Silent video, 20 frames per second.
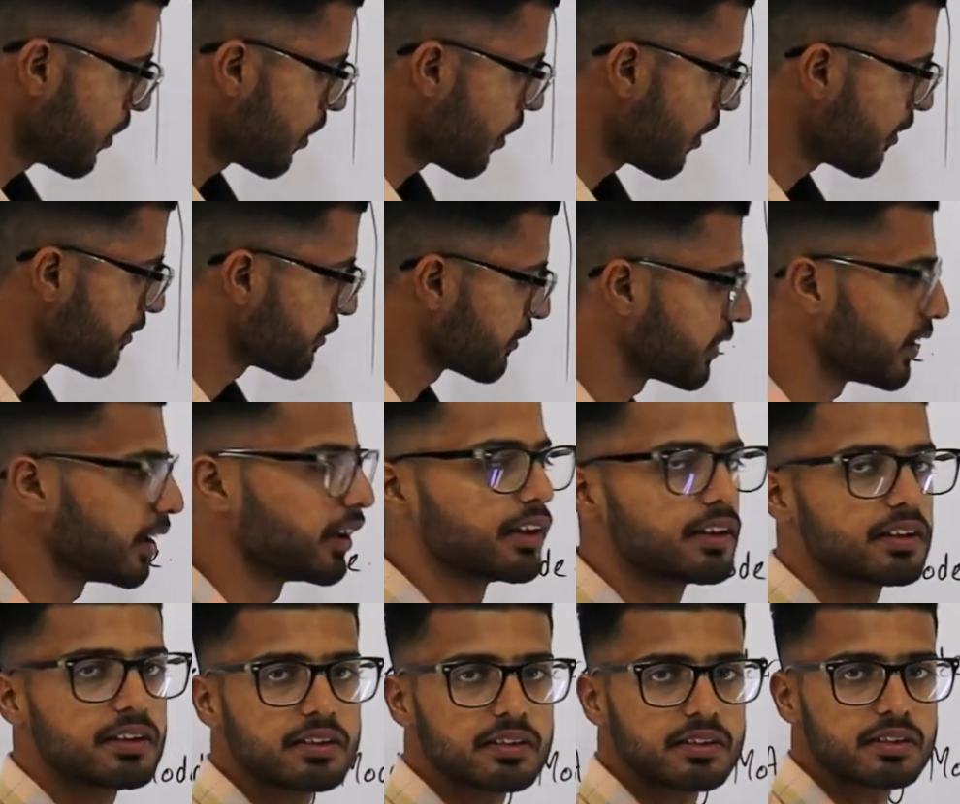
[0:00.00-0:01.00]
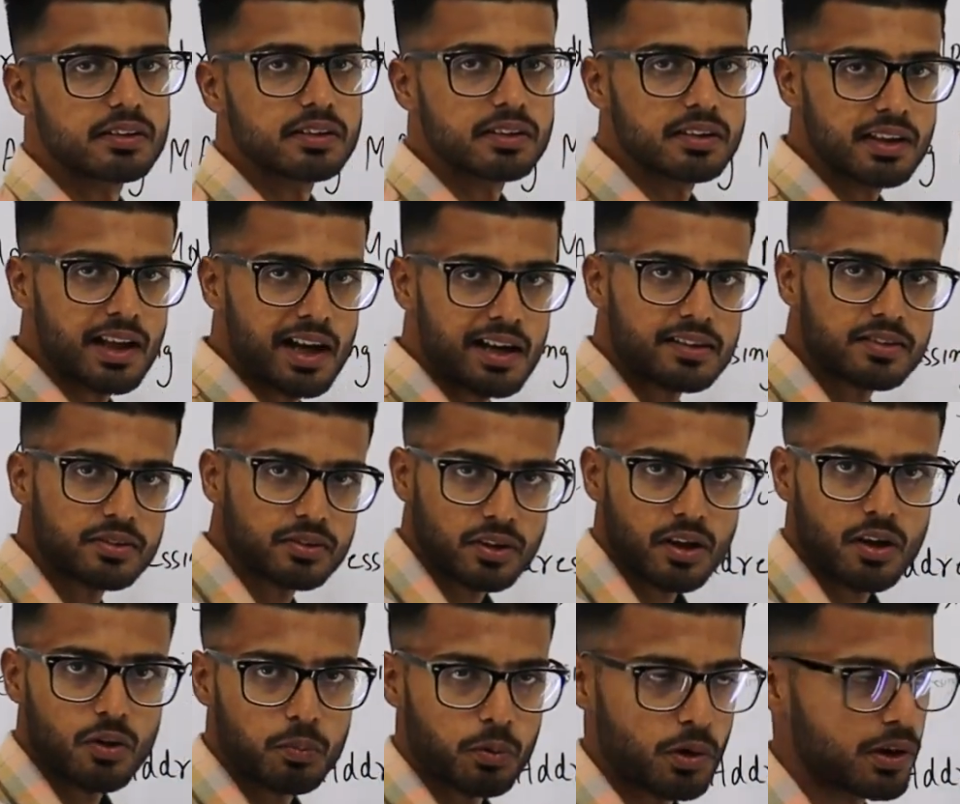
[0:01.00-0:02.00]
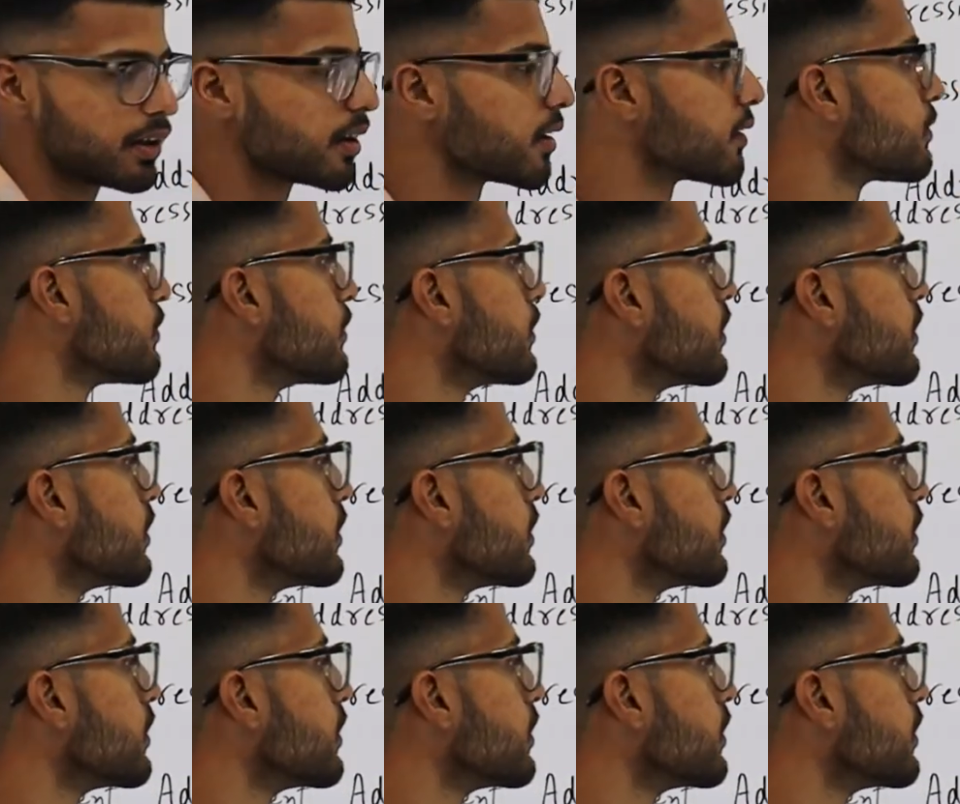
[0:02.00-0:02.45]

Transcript: of K. That's how pointers